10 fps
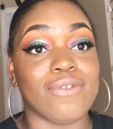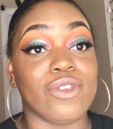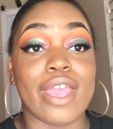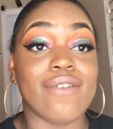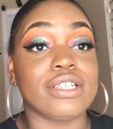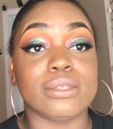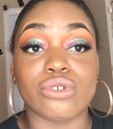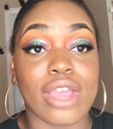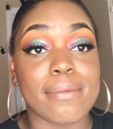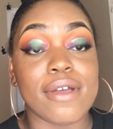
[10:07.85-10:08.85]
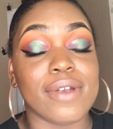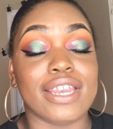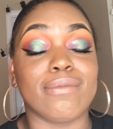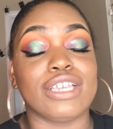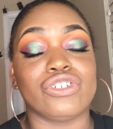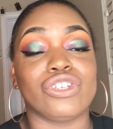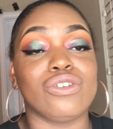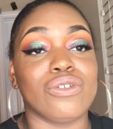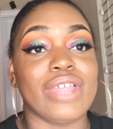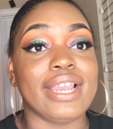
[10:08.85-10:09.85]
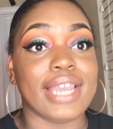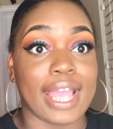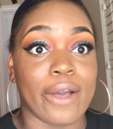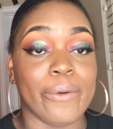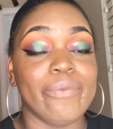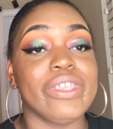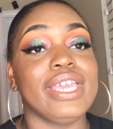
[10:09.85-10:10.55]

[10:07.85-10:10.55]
If you haven't subscribed already, make sure you do that now.